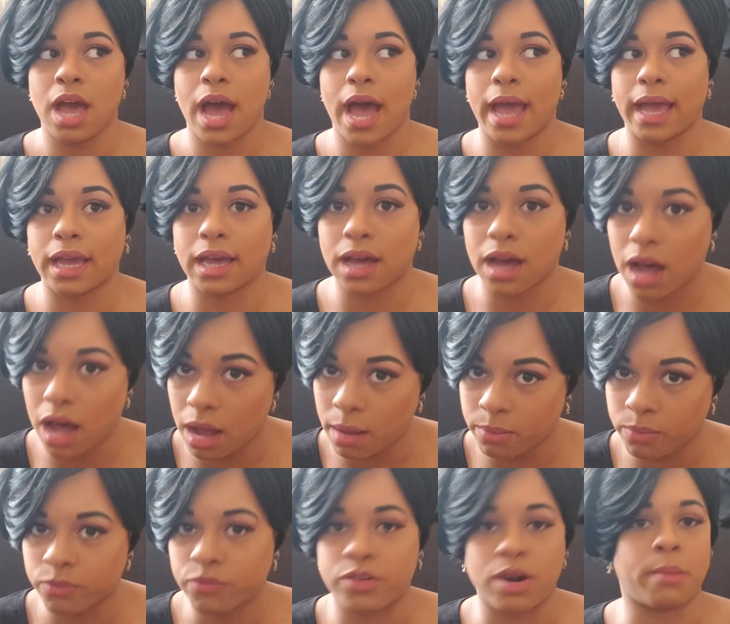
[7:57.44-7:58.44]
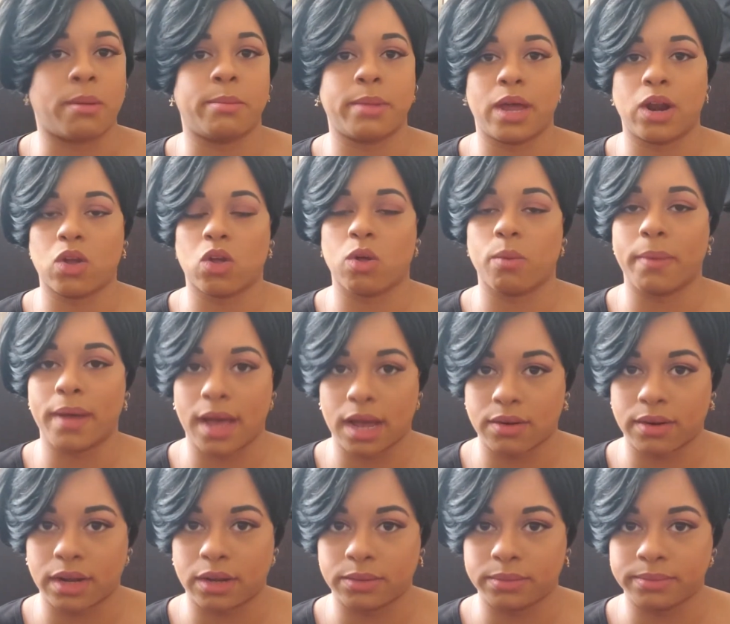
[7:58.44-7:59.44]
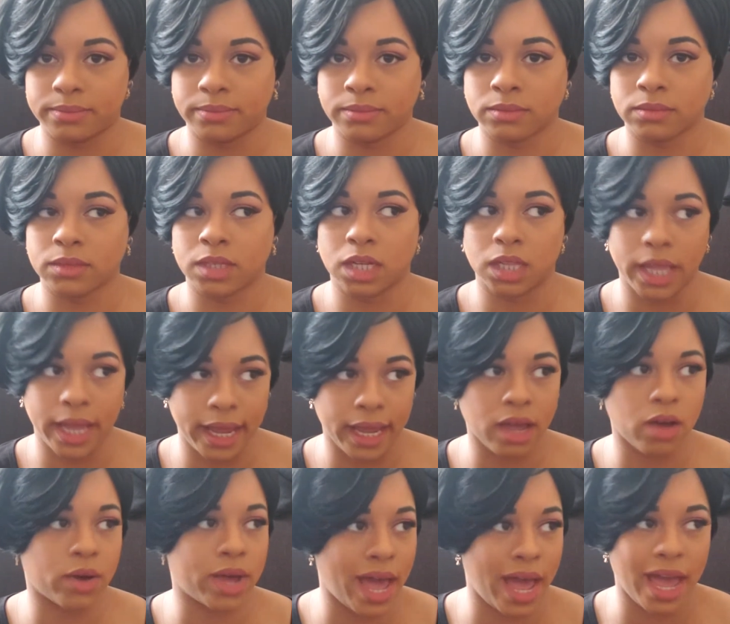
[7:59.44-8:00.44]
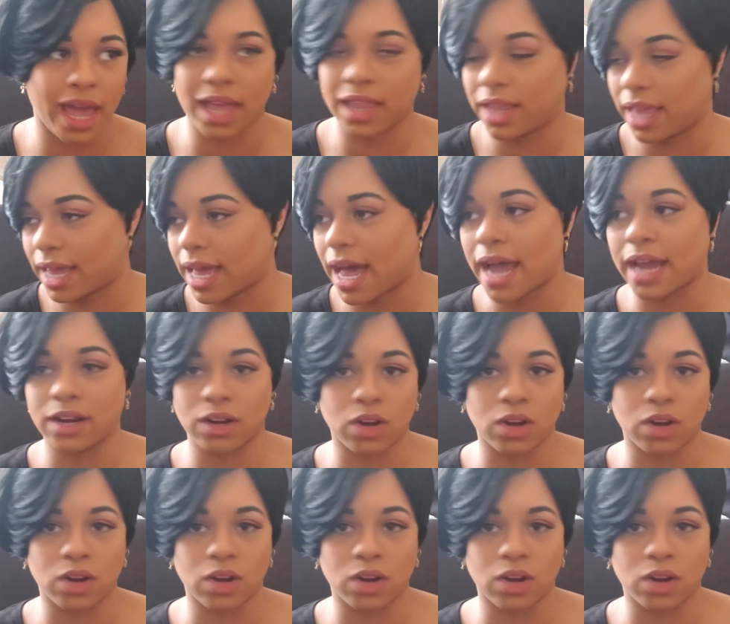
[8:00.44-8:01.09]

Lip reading: I come from a medical background. Like, okay, like I